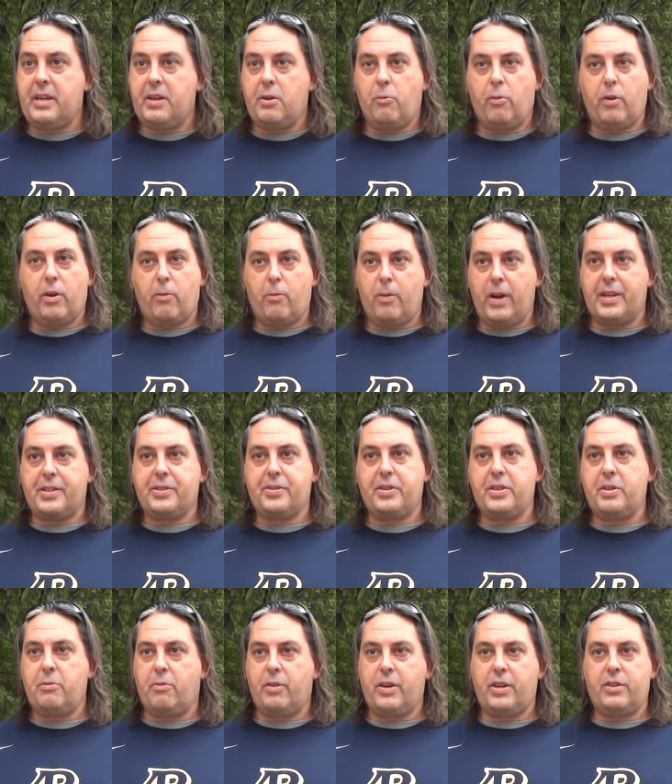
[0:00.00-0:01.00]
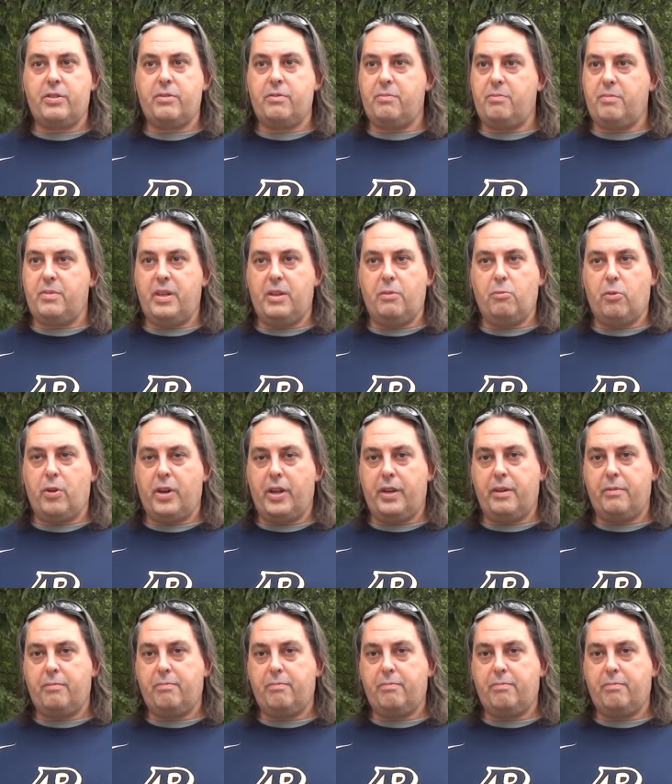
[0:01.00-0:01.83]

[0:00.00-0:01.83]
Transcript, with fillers: you want to wrestle, you want to you want